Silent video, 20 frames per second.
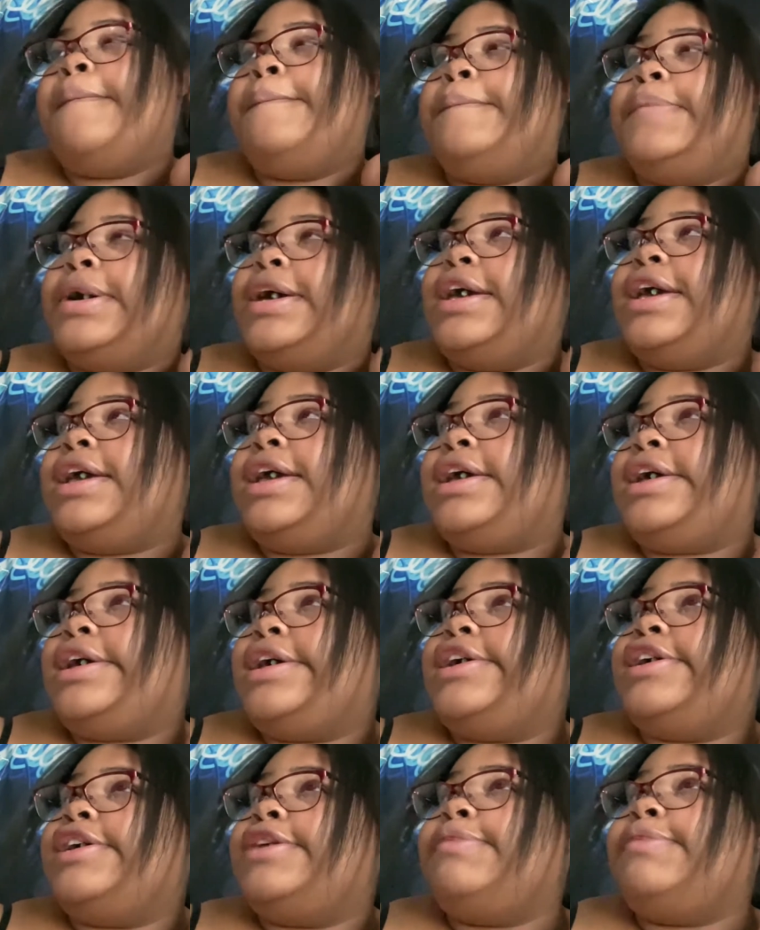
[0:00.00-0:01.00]
but
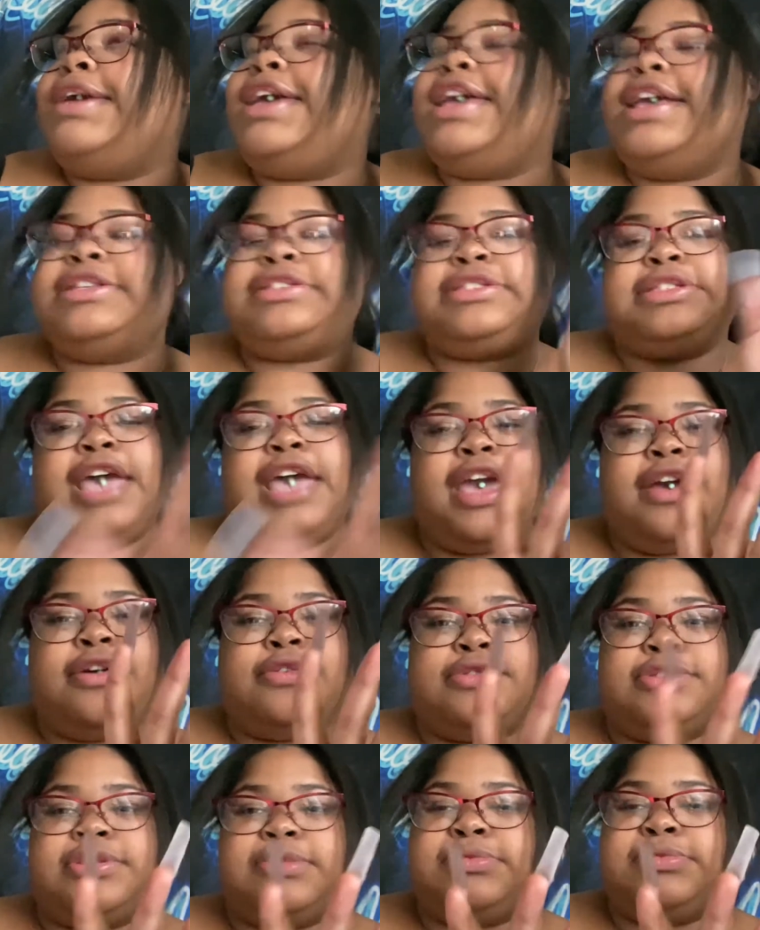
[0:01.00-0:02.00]
um, it gets
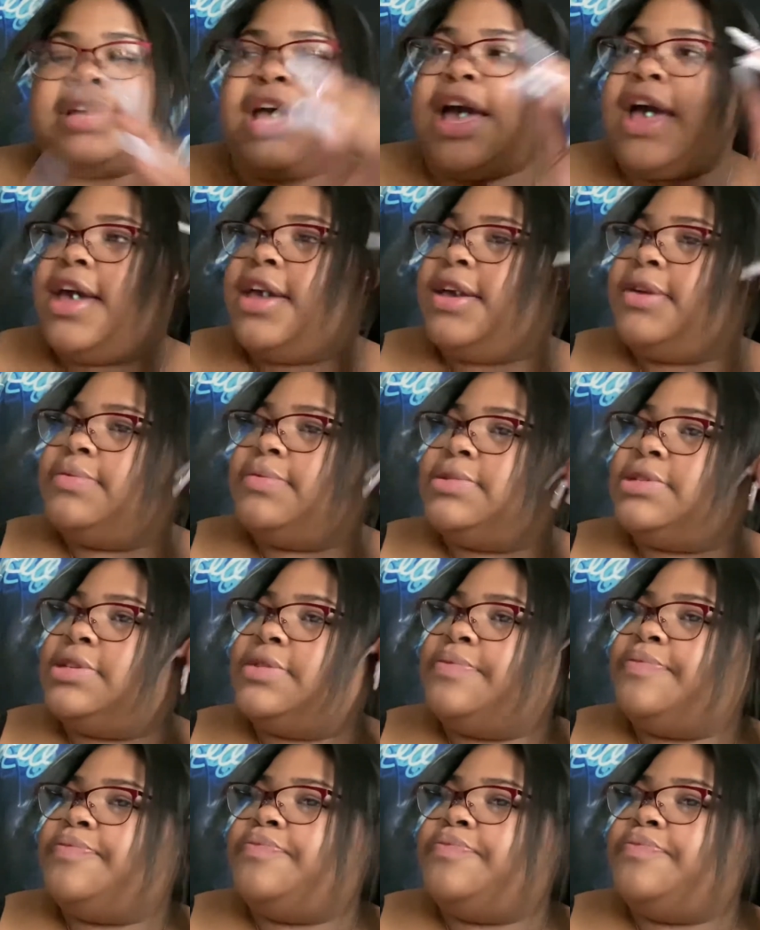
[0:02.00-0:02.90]
tangled sometimes.